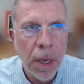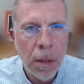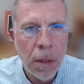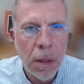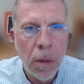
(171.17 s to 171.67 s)

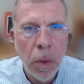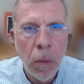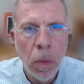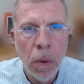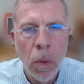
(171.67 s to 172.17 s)
is that we
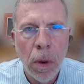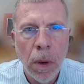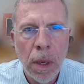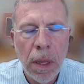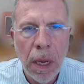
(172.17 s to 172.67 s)
were
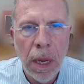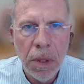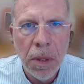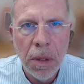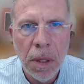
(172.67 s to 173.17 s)
awarded the
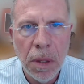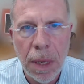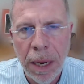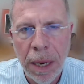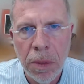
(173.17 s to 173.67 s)
FCC's
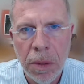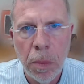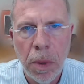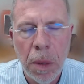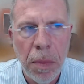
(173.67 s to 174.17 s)
National
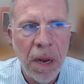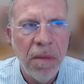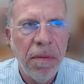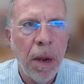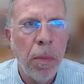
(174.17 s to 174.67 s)
Broadband
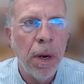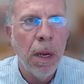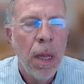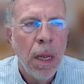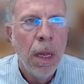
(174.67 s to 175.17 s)
Fabric
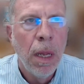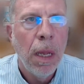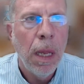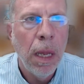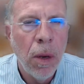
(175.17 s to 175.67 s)

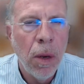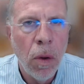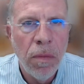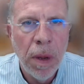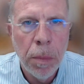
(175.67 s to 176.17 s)
in
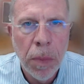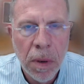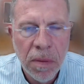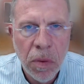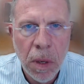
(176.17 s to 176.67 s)
November
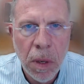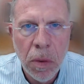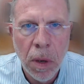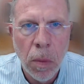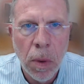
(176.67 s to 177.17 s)
of
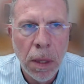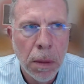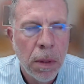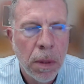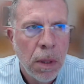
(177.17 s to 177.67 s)
2021.
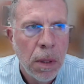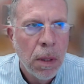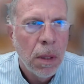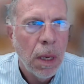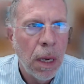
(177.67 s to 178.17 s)

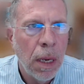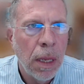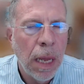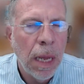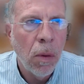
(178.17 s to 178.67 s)
Uh,
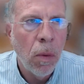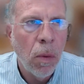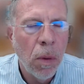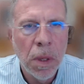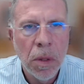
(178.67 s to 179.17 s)
that
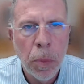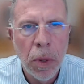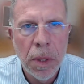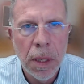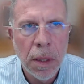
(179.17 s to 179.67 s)
award was
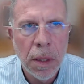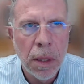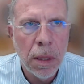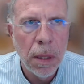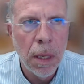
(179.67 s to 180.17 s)

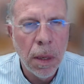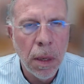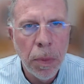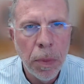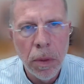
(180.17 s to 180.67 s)
protested, and the
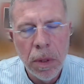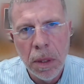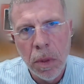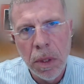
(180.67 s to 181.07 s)
protest was